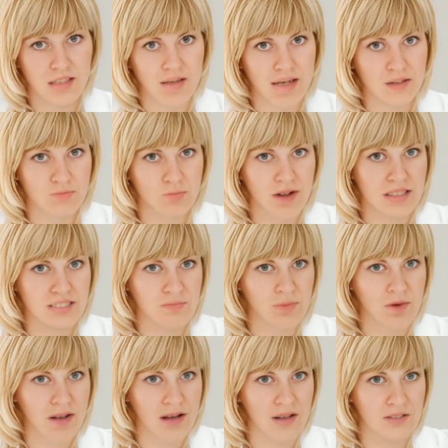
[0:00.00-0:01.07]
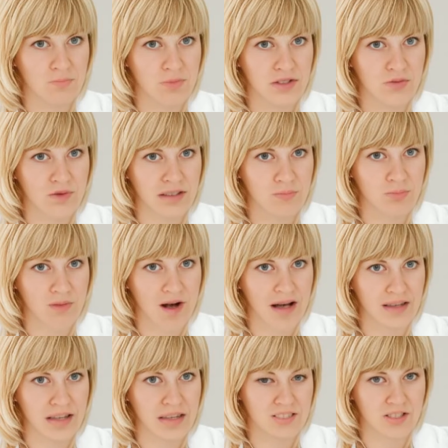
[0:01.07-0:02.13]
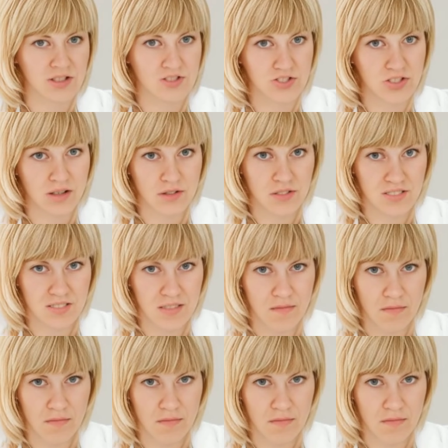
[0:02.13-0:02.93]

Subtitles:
and waste products between blood and tissues.